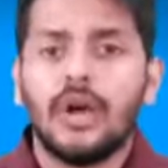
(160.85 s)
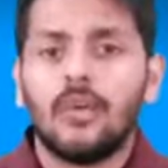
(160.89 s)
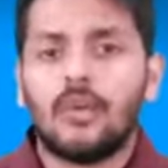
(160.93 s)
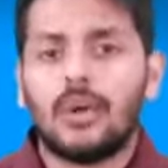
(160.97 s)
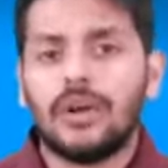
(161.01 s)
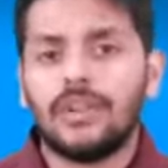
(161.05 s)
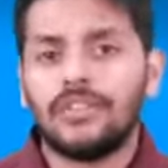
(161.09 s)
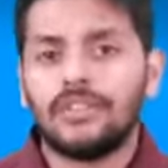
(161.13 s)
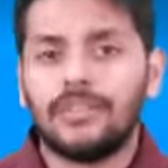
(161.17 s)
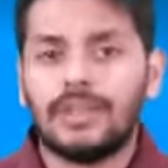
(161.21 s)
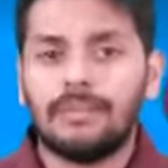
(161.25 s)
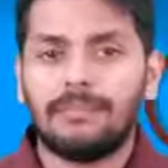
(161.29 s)

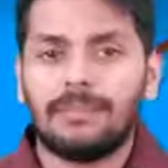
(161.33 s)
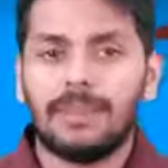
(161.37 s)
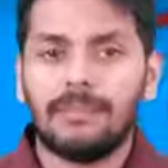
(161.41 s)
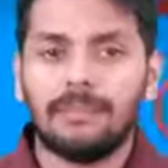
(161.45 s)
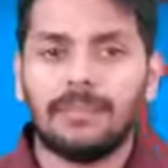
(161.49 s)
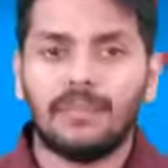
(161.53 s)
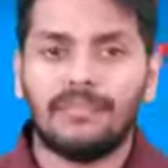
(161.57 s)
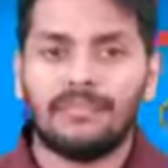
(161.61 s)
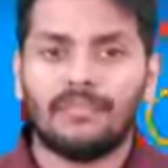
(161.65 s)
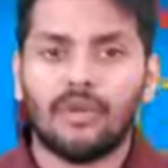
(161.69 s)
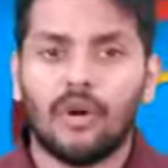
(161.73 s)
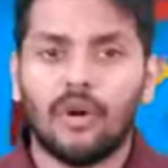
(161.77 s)
What is step
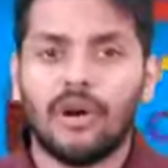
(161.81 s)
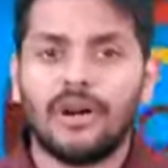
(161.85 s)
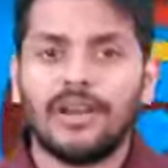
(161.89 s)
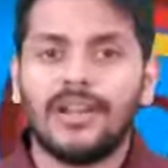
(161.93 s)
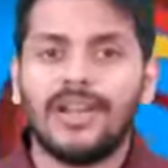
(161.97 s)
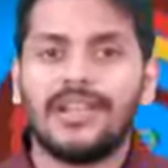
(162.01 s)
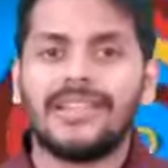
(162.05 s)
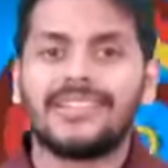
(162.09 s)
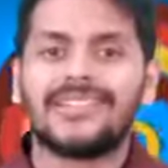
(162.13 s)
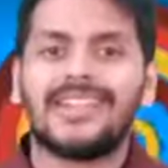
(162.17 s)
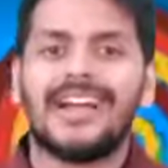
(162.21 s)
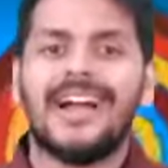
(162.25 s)
number 4?
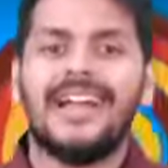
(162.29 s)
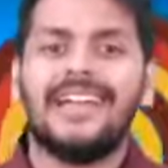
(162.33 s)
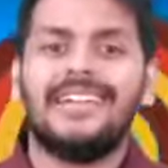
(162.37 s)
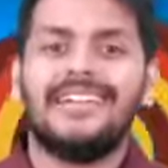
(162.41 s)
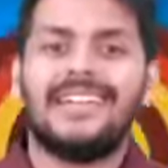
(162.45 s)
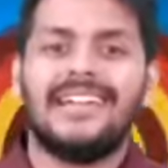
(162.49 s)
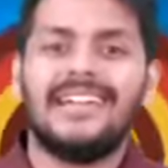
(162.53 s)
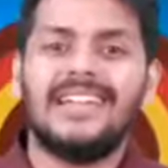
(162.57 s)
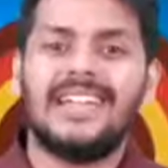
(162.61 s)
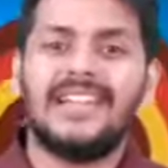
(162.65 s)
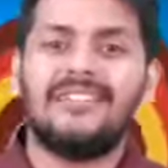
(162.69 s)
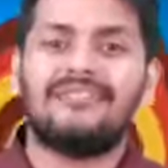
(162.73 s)
Is
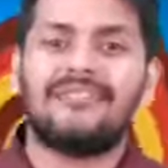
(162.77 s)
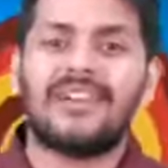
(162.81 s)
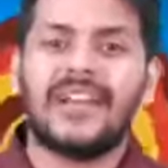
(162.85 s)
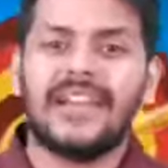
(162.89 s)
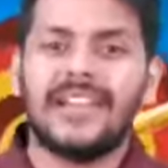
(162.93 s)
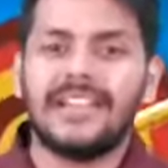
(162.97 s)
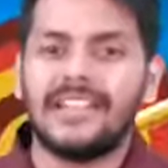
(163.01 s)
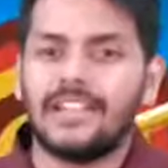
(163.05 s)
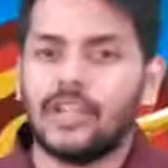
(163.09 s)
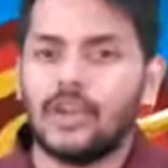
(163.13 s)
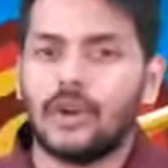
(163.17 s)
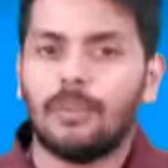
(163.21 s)

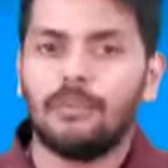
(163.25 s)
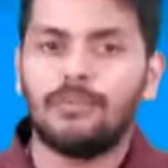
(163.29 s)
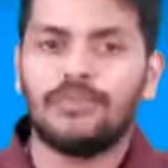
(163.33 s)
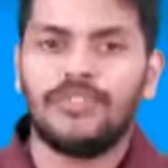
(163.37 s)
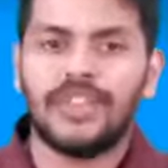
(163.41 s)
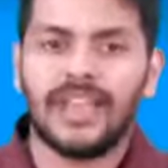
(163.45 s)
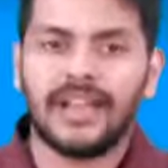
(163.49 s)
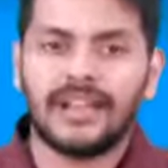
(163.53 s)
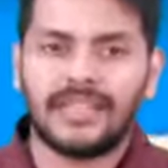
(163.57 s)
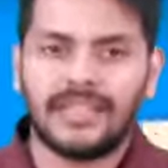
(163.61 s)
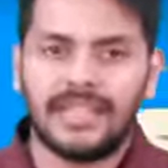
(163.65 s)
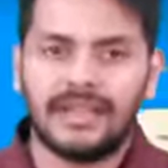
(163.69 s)
identifying the
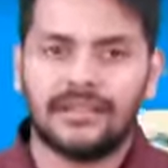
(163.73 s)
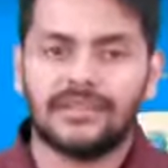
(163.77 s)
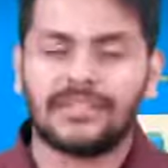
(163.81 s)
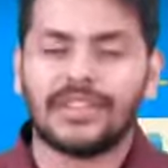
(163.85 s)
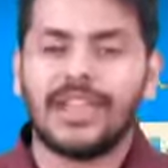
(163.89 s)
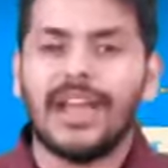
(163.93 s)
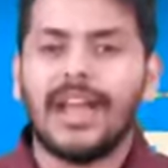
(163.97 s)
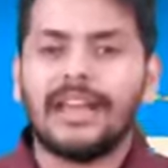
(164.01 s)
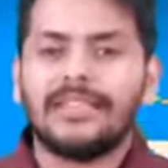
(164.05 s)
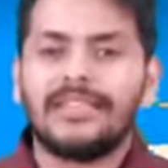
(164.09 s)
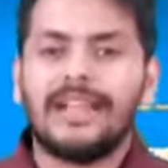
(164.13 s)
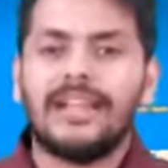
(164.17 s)
objectives